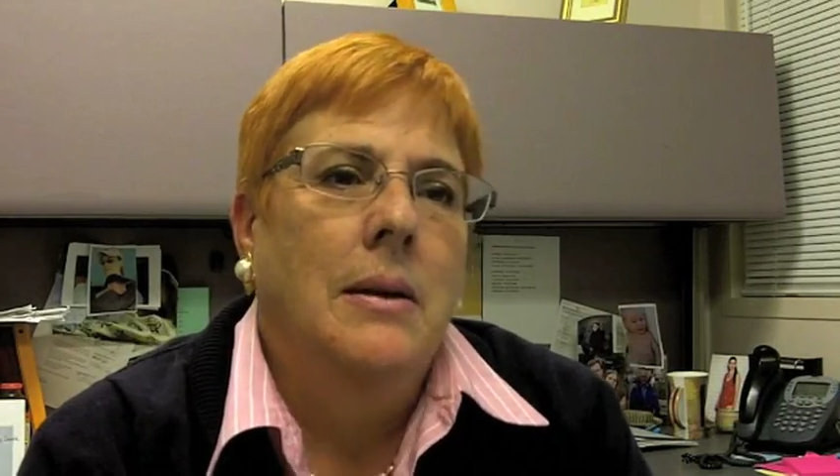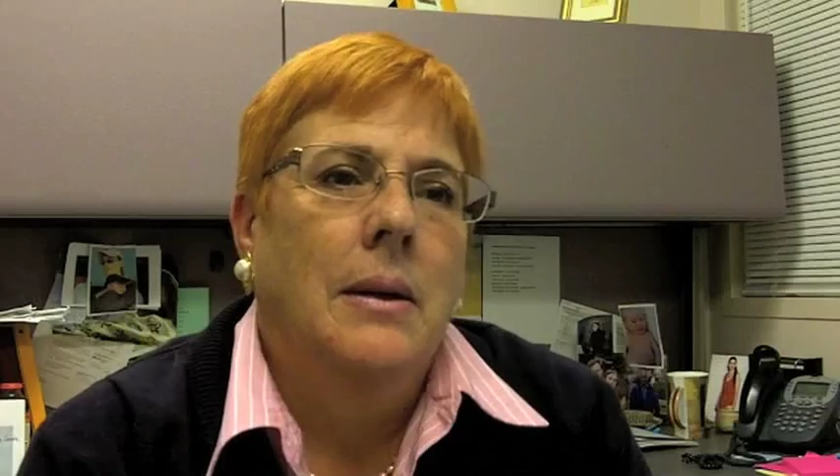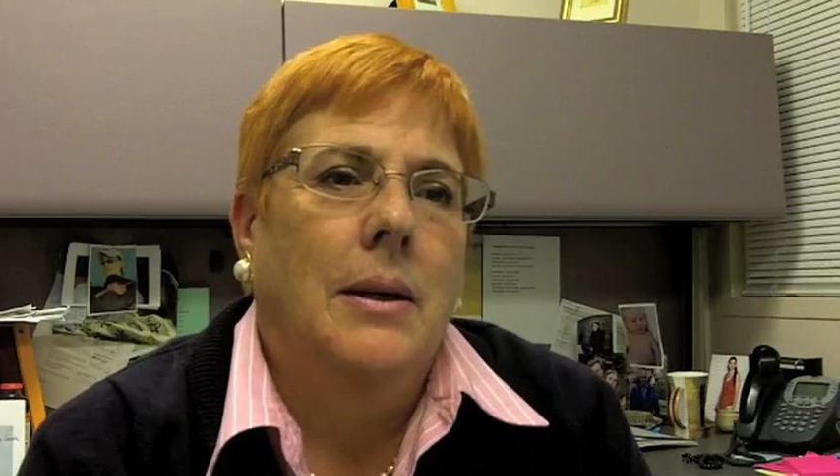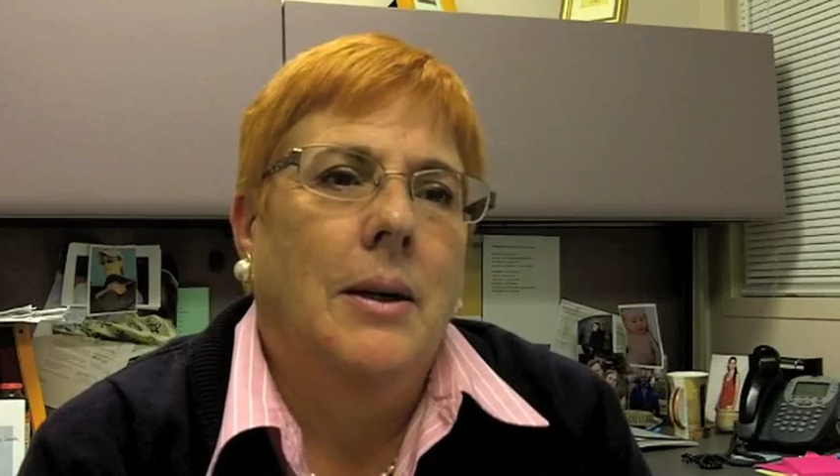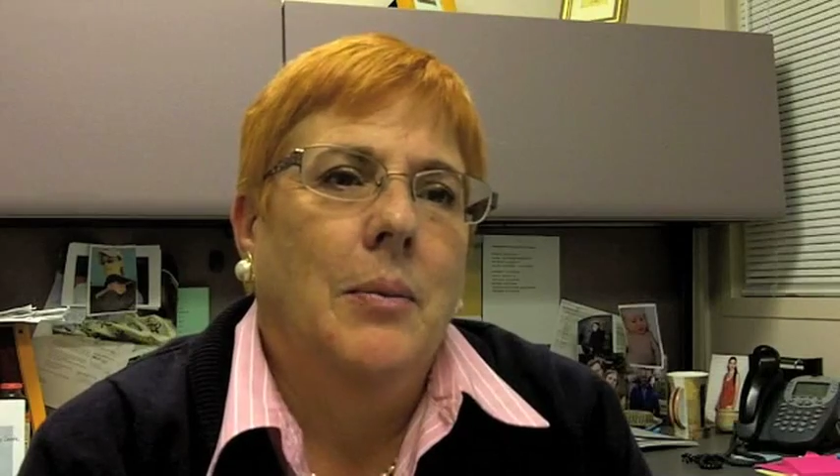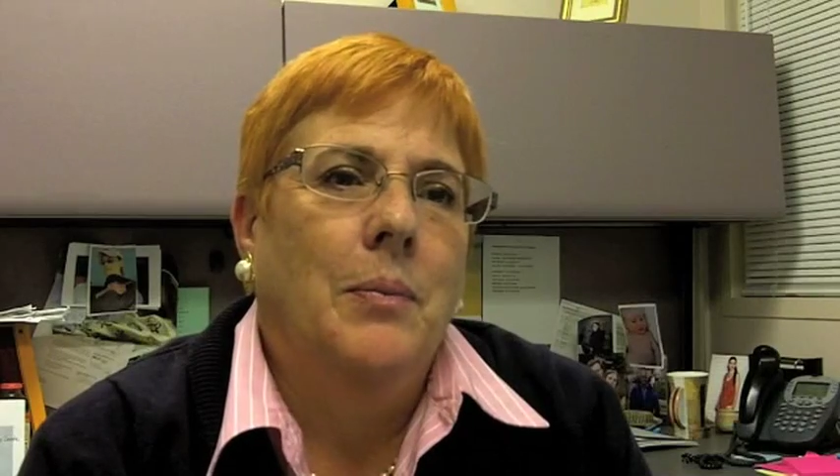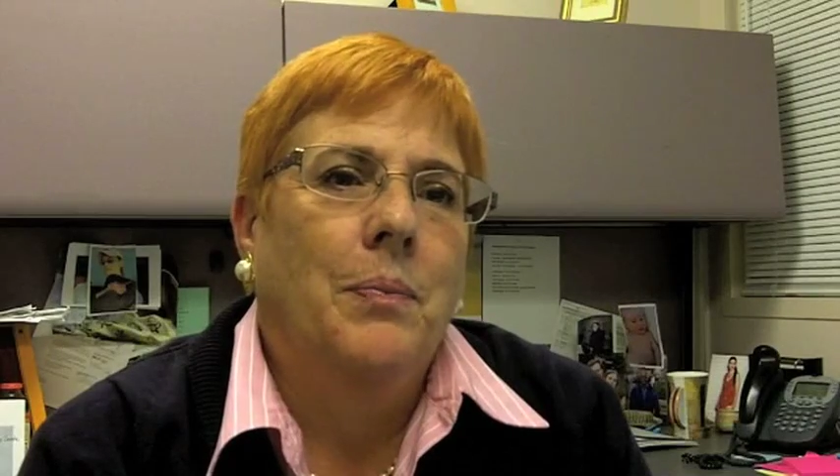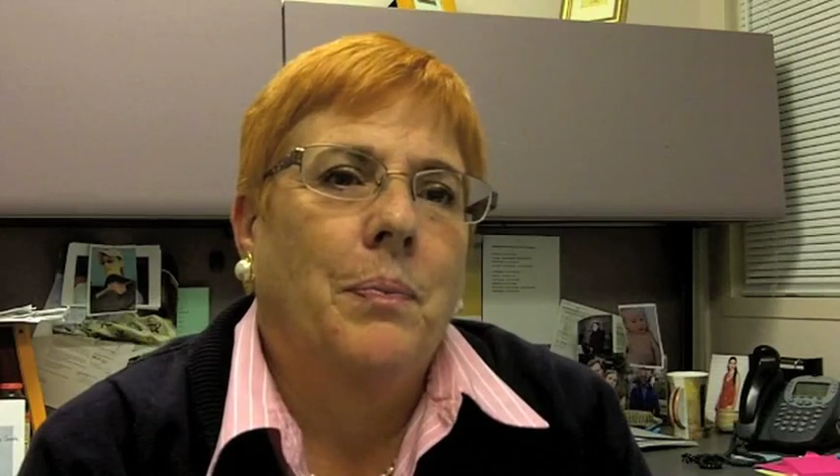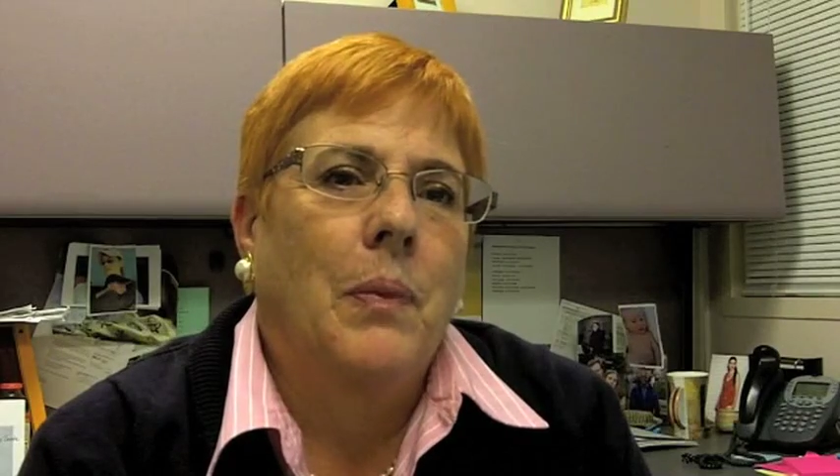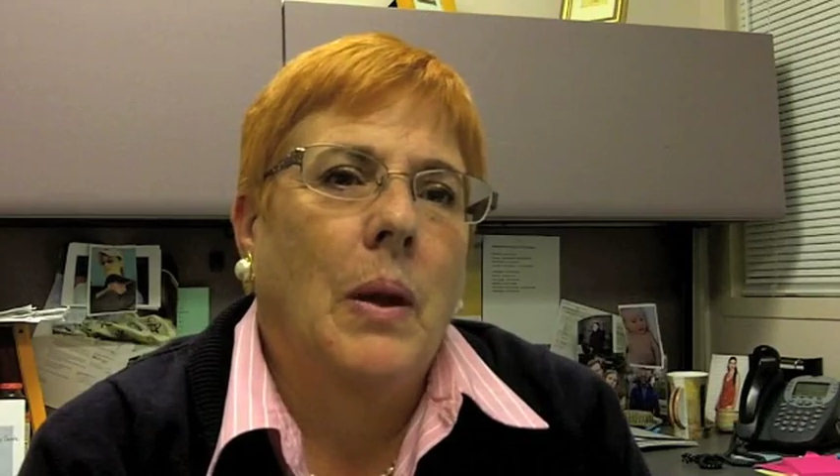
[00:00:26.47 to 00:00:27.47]

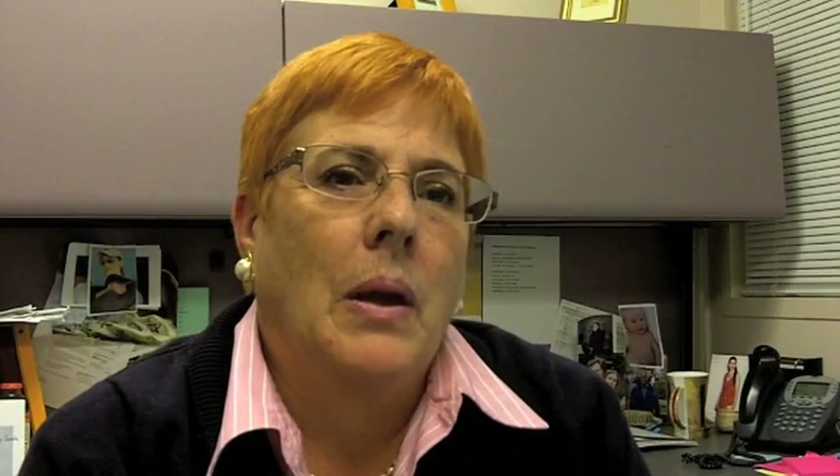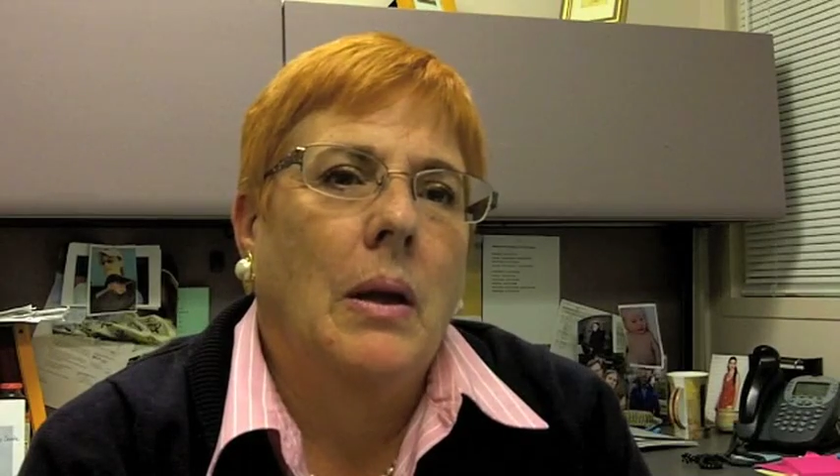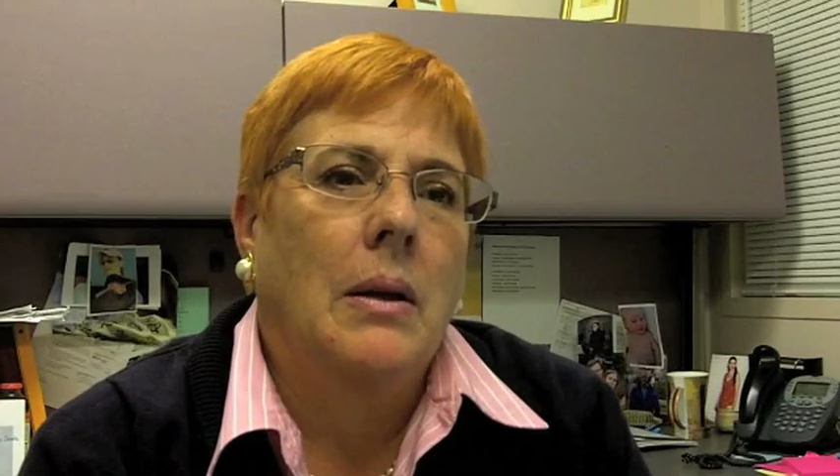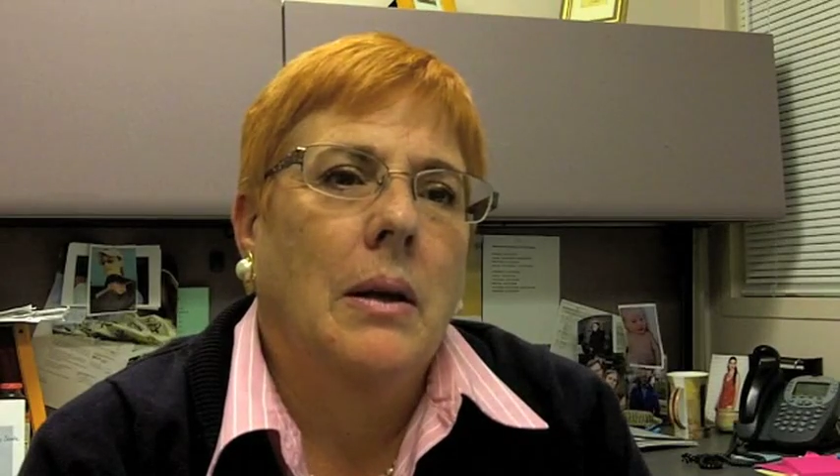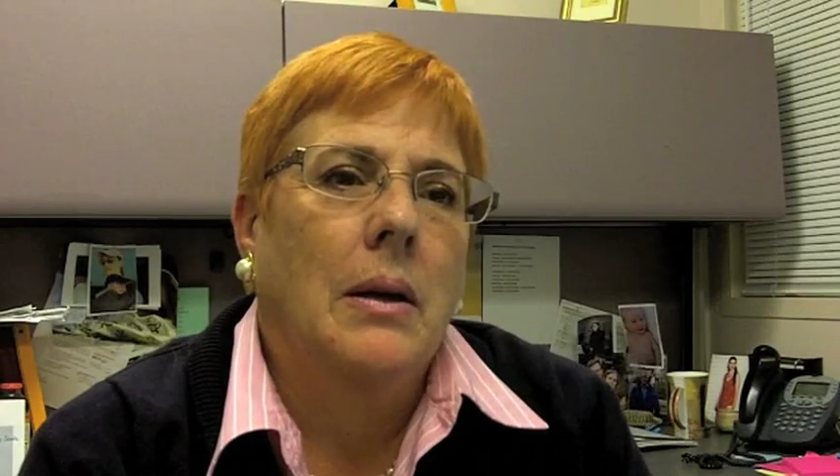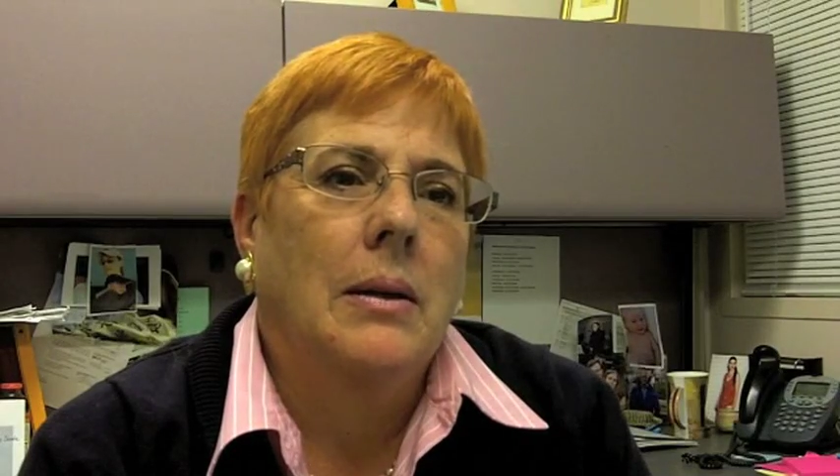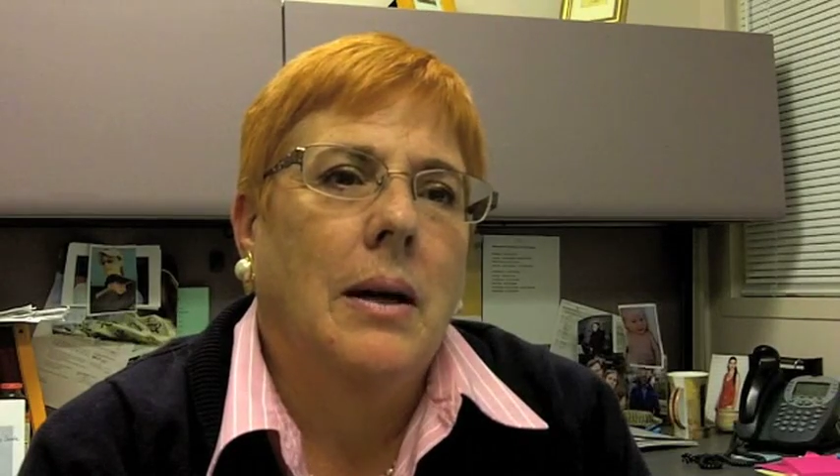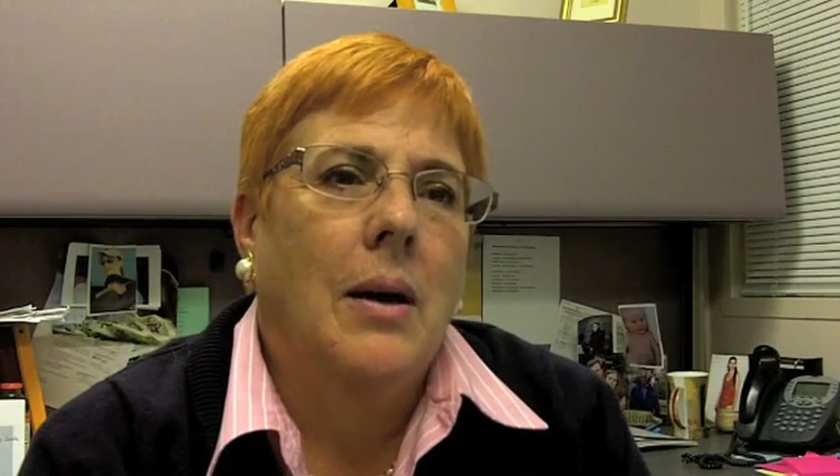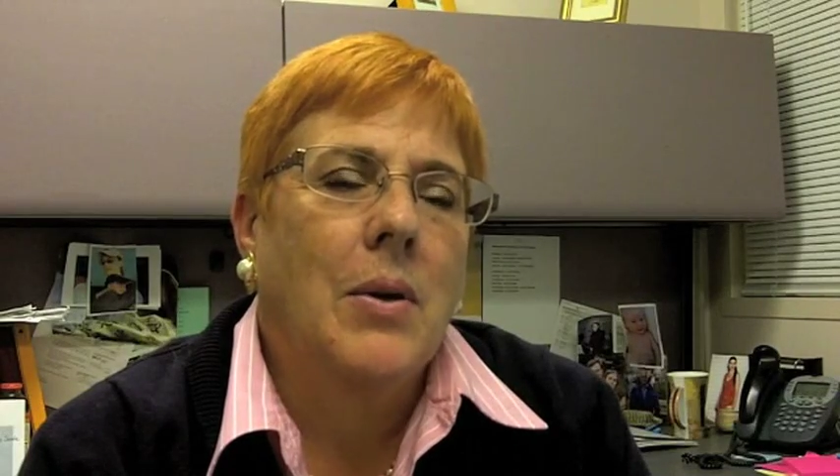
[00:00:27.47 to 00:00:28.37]
and I